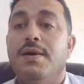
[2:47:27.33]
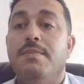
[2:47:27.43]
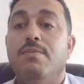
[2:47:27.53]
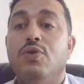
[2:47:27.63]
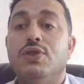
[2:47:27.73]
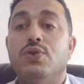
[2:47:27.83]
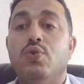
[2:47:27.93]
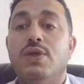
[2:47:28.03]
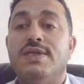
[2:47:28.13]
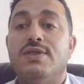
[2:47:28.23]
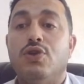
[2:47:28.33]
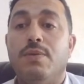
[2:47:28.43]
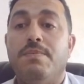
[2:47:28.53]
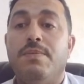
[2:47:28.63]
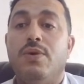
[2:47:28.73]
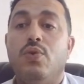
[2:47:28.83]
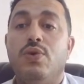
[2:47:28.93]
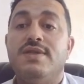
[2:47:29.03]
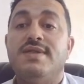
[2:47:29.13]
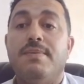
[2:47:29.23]
Most will stop
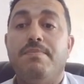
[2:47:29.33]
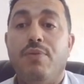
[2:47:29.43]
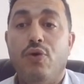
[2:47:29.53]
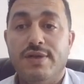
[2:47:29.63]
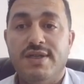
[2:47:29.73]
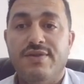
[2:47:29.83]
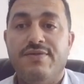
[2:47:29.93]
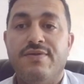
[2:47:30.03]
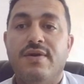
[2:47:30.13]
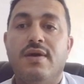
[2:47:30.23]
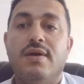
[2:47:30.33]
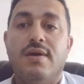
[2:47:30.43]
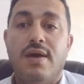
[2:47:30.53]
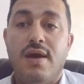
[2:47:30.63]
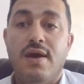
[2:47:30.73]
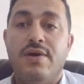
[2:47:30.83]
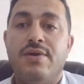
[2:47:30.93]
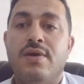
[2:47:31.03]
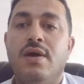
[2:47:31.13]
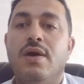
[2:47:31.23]
with supportive care,
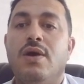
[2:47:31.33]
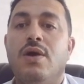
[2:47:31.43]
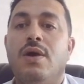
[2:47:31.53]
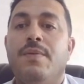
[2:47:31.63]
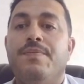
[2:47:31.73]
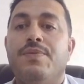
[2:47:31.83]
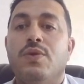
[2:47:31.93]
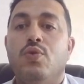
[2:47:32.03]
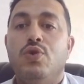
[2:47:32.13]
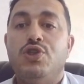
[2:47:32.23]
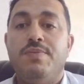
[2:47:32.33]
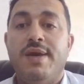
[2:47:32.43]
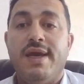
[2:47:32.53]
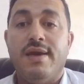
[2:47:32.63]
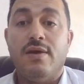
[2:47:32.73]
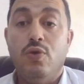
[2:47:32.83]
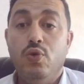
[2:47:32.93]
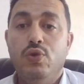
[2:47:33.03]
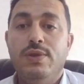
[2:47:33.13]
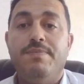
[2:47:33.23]
which may
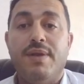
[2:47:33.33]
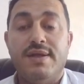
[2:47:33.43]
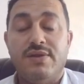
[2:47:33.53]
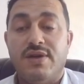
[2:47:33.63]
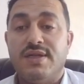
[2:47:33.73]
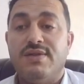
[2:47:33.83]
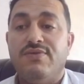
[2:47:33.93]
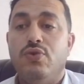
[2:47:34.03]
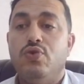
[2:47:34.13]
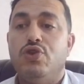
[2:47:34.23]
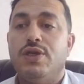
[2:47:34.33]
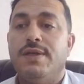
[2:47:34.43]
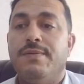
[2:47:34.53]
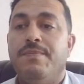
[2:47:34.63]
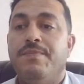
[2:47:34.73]
include blood transfusion.